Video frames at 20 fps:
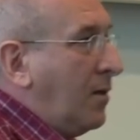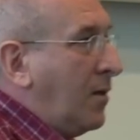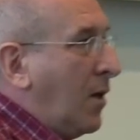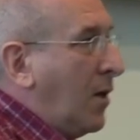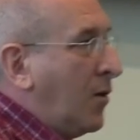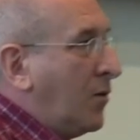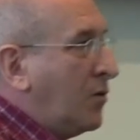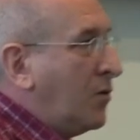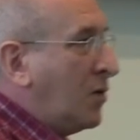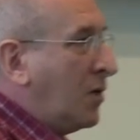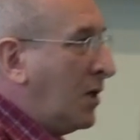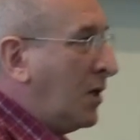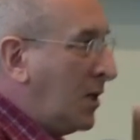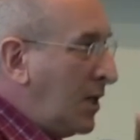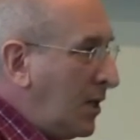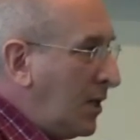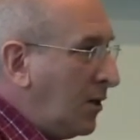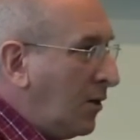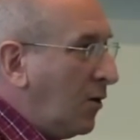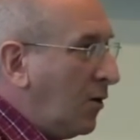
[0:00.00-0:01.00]
Now, the
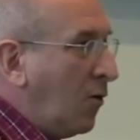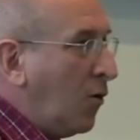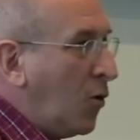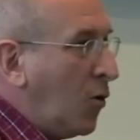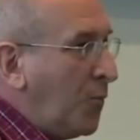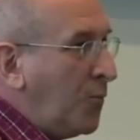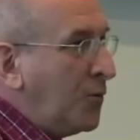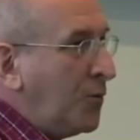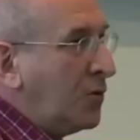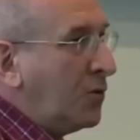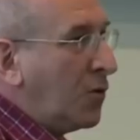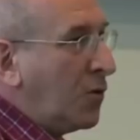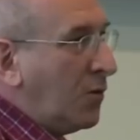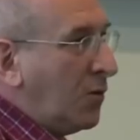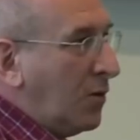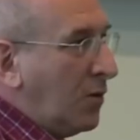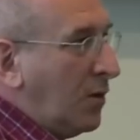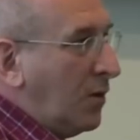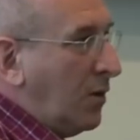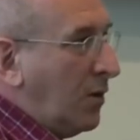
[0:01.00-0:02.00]
legal open
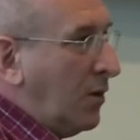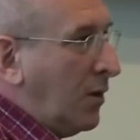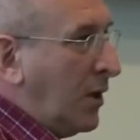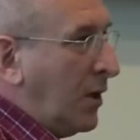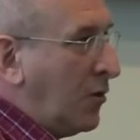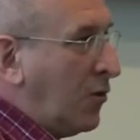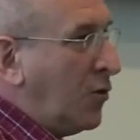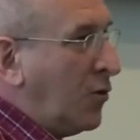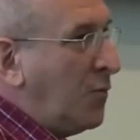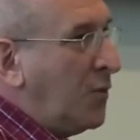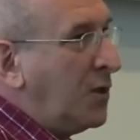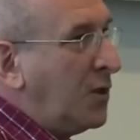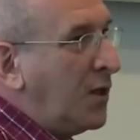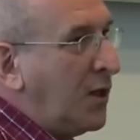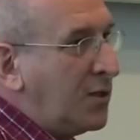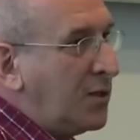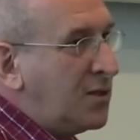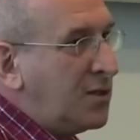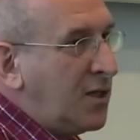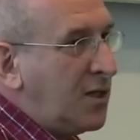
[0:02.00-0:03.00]
economy in the
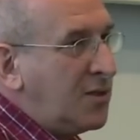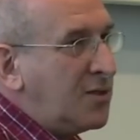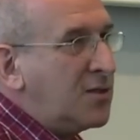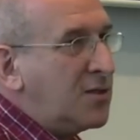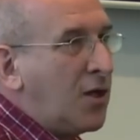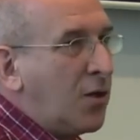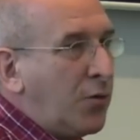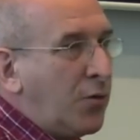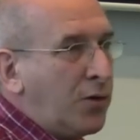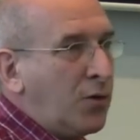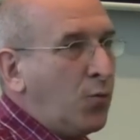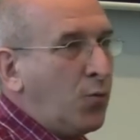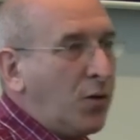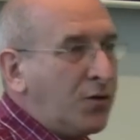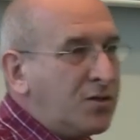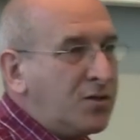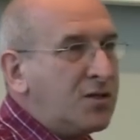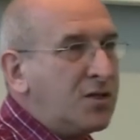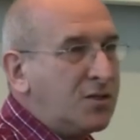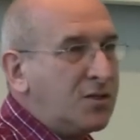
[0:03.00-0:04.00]
United States is now already
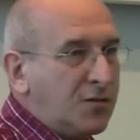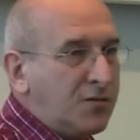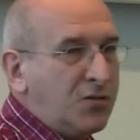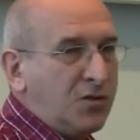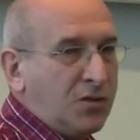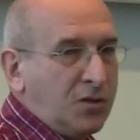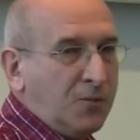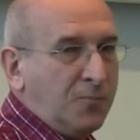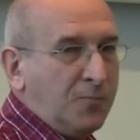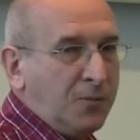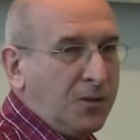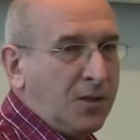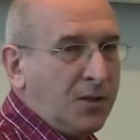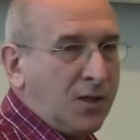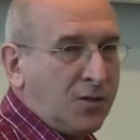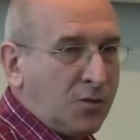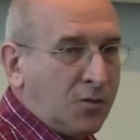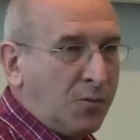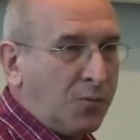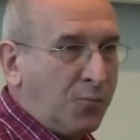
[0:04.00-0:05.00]
1/6 of GDP.
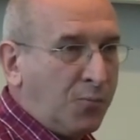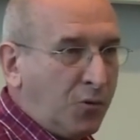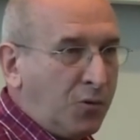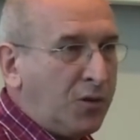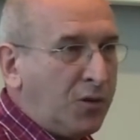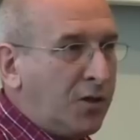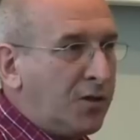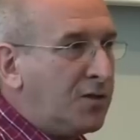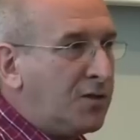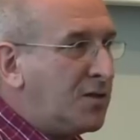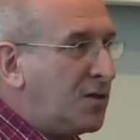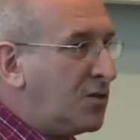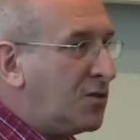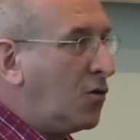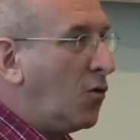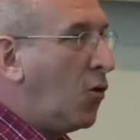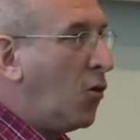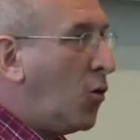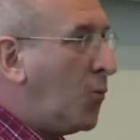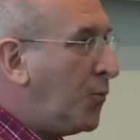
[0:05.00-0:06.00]
There's a report out that says
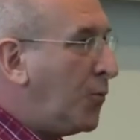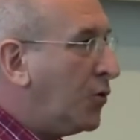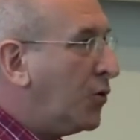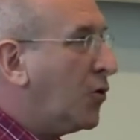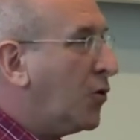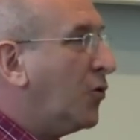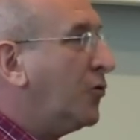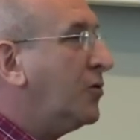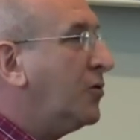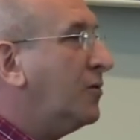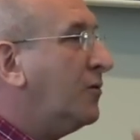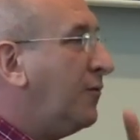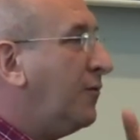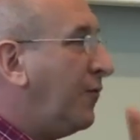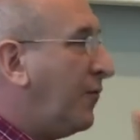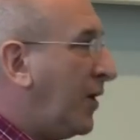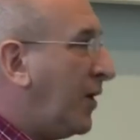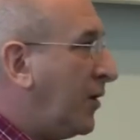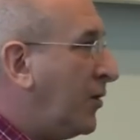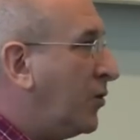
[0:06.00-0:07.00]
the open content
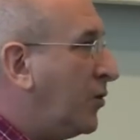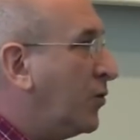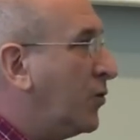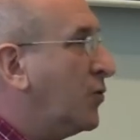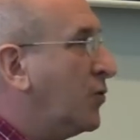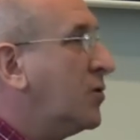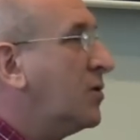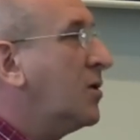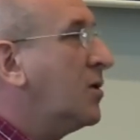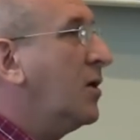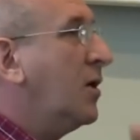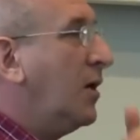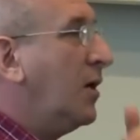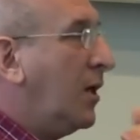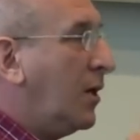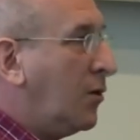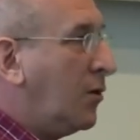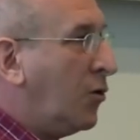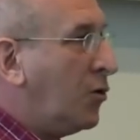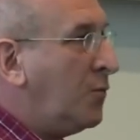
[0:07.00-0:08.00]
fair use
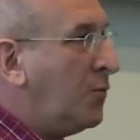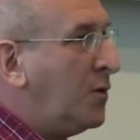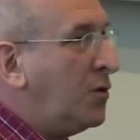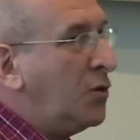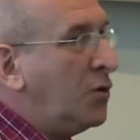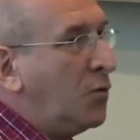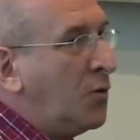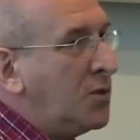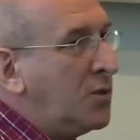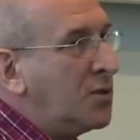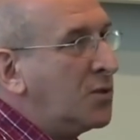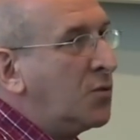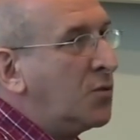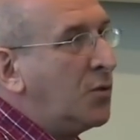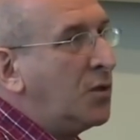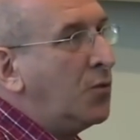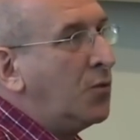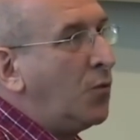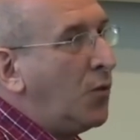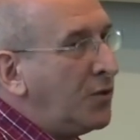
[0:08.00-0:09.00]
economy in the US is
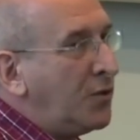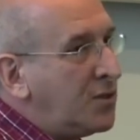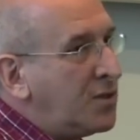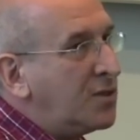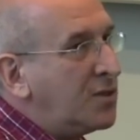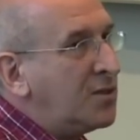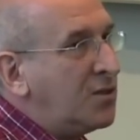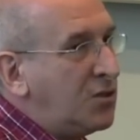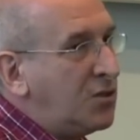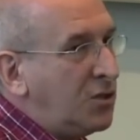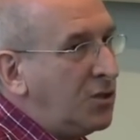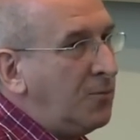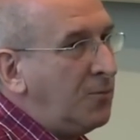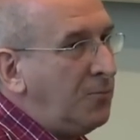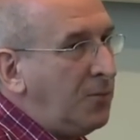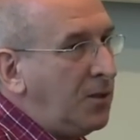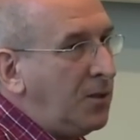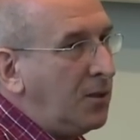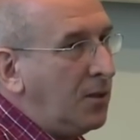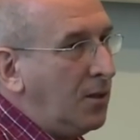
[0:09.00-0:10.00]
already 1/6 in
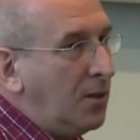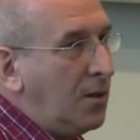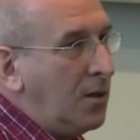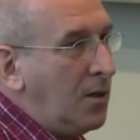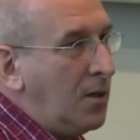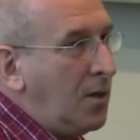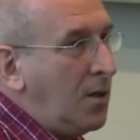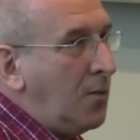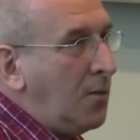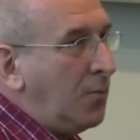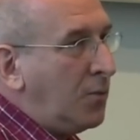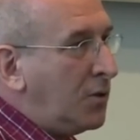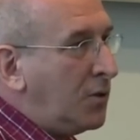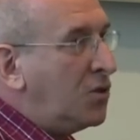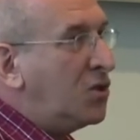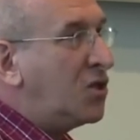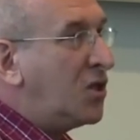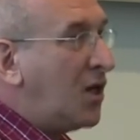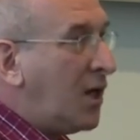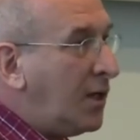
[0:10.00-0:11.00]
GDP. But
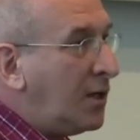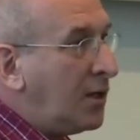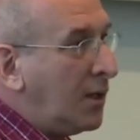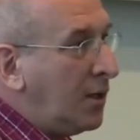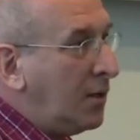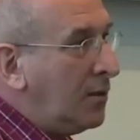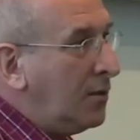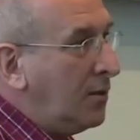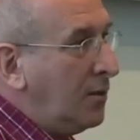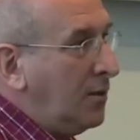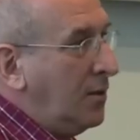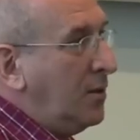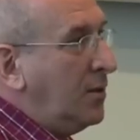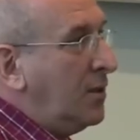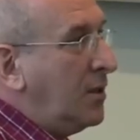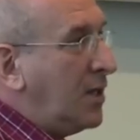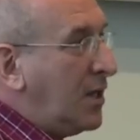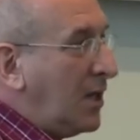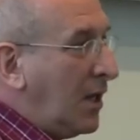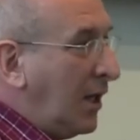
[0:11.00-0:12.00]
in China,
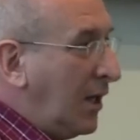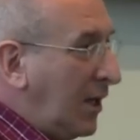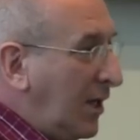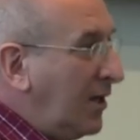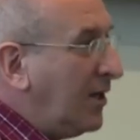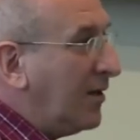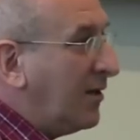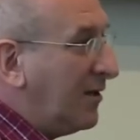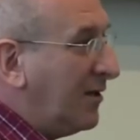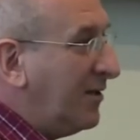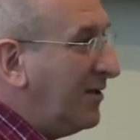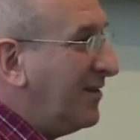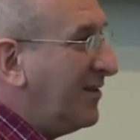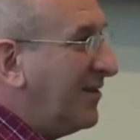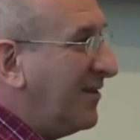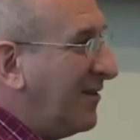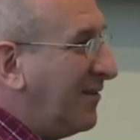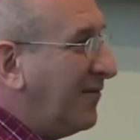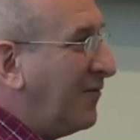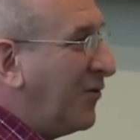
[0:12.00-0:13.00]
the illegal
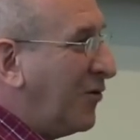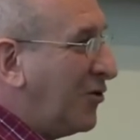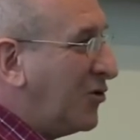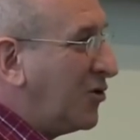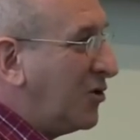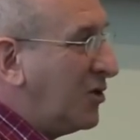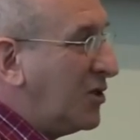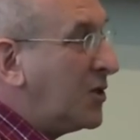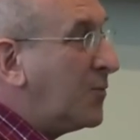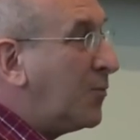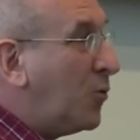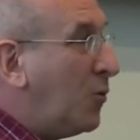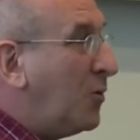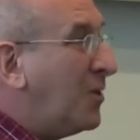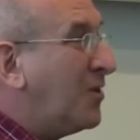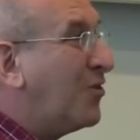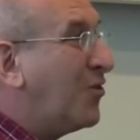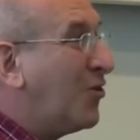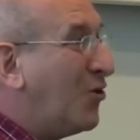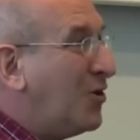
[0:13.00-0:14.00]
version is
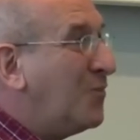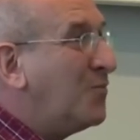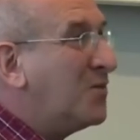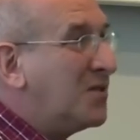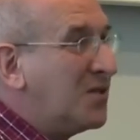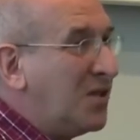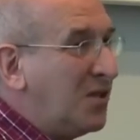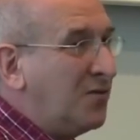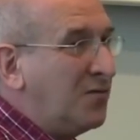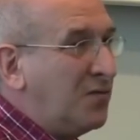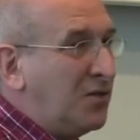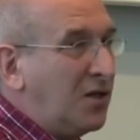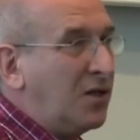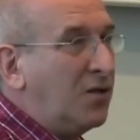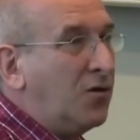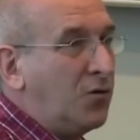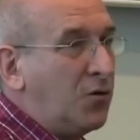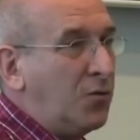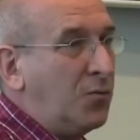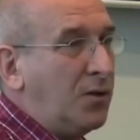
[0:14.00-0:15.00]
probably 30% of the
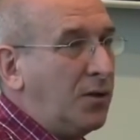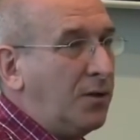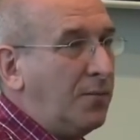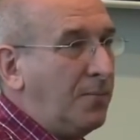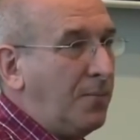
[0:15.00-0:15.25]
economy.